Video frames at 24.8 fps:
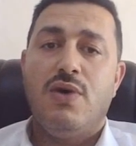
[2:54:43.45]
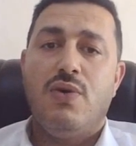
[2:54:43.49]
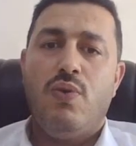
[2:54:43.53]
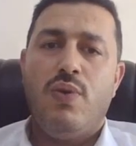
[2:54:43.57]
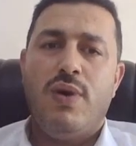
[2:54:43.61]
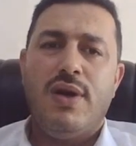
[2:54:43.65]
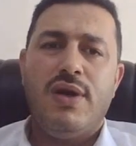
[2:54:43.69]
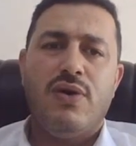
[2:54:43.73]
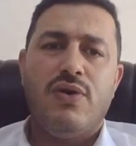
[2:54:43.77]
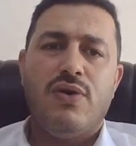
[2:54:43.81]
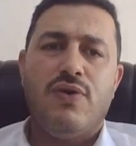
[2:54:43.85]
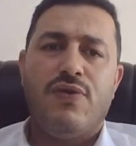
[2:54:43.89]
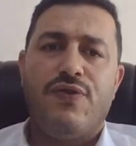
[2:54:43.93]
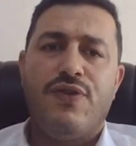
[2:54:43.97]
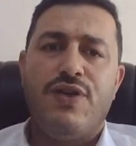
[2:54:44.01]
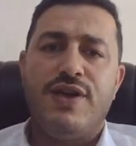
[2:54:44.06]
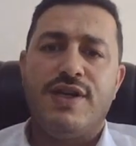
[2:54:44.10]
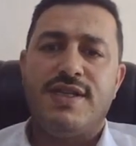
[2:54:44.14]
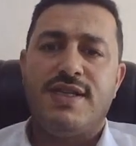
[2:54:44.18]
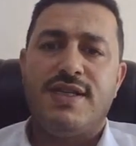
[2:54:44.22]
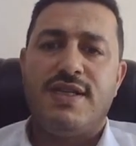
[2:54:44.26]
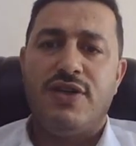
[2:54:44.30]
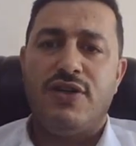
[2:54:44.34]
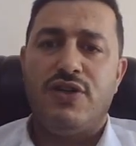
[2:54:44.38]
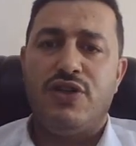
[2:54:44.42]
One of
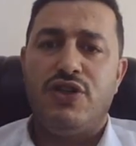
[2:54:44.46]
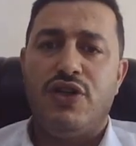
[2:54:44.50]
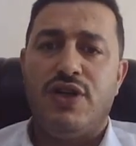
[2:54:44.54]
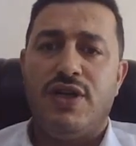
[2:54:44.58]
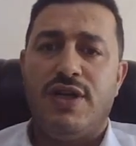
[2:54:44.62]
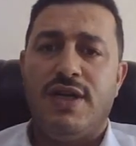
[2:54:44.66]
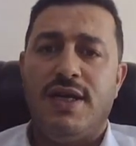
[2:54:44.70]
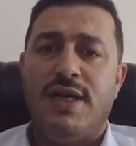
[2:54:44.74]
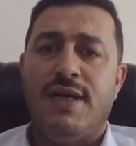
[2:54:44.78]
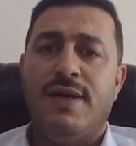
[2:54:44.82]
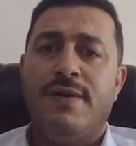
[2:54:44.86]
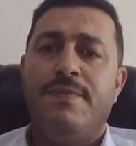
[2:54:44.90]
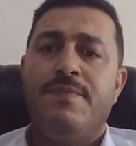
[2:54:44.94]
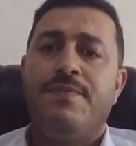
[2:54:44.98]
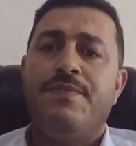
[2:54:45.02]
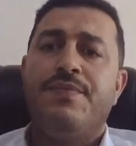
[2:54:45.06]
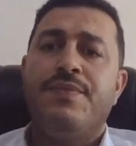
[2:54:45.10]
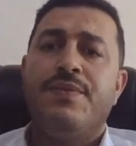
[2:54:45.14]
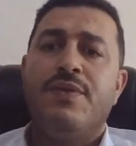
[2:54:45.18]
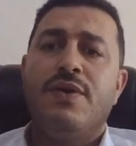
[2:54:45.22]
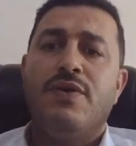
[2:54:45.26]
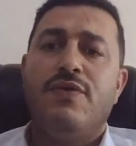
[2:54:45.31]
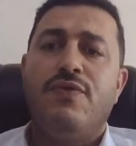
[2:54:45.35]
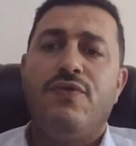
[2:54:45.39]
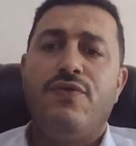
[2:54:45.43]
the surgery
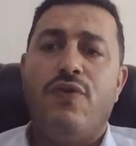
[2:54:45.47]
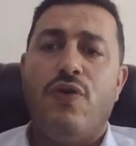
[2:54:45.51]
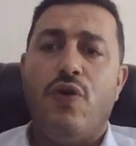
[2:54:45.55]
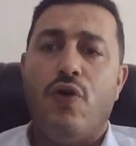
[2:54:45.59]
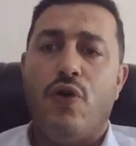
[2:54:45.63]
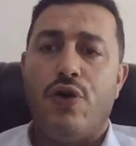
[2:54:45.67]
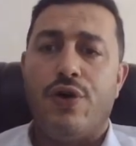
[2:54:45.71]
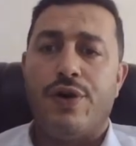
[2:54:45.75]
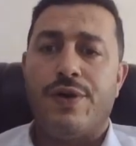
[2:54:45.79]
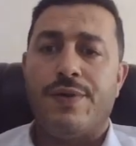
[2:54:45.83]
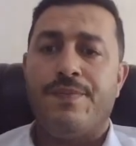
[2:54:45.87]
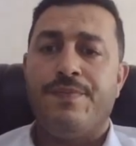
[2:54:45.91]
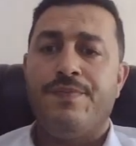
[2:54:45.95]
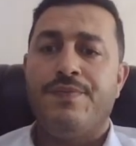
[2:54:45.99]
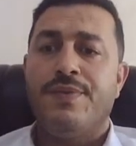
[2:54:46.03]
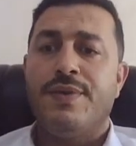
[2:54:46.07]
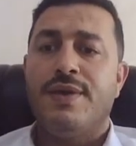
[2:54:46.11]
for